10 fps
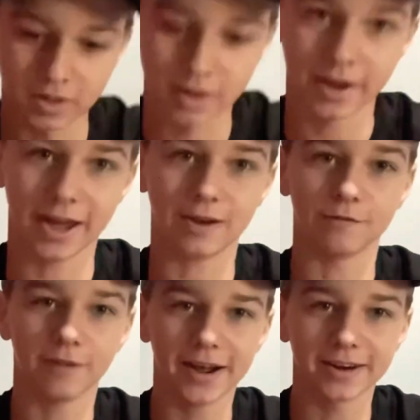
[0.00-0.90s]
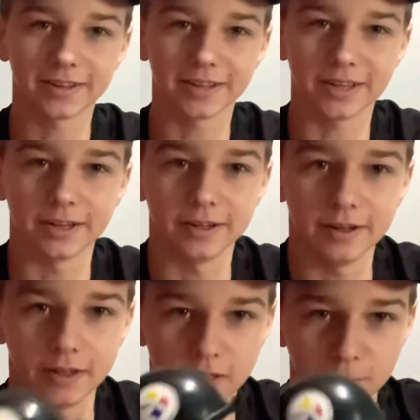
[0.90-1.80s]
And finally,
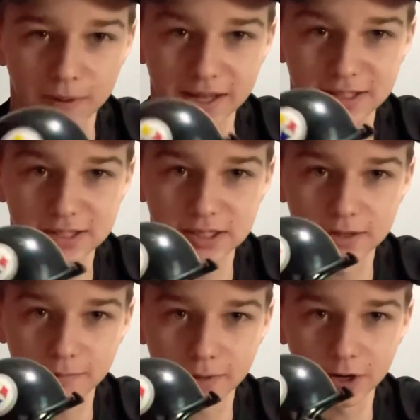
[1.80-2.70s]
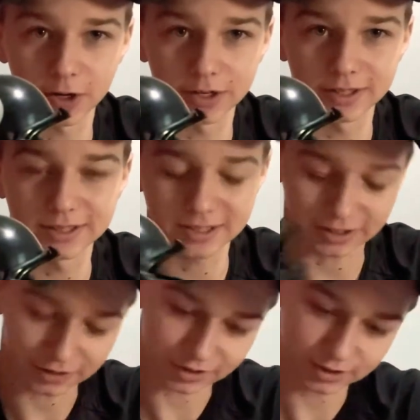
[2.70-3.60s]
the Pittsburgh
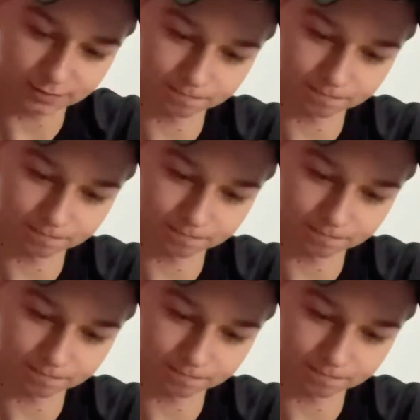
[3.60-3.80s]
Steelers.